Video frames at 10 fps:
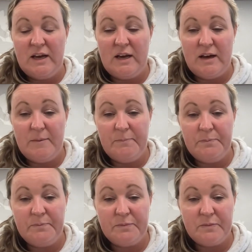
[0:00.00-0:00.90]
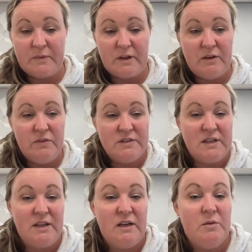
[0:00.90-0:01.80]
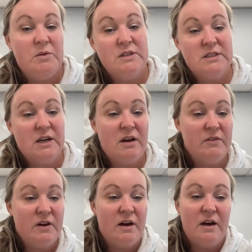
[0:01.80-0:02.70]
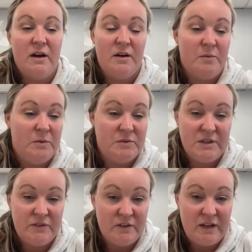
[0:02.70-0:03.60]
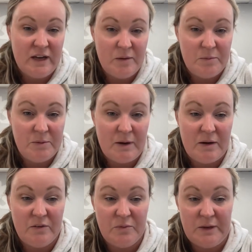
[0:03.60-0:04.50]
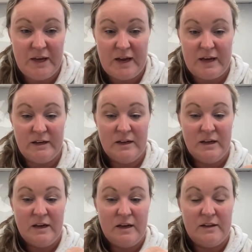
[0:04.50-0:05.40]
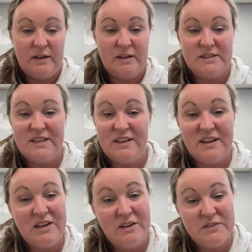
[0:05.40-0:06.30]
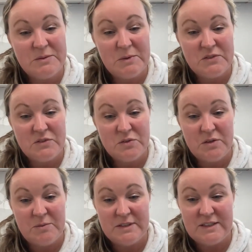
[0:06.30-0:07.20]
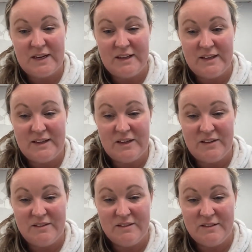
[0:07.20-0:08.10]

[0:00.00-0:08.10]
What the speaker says: If there's anything you want us to cover, we'll definitely help you out if we can. And then that's it. Thank you ever so much for joining me today. Thank you.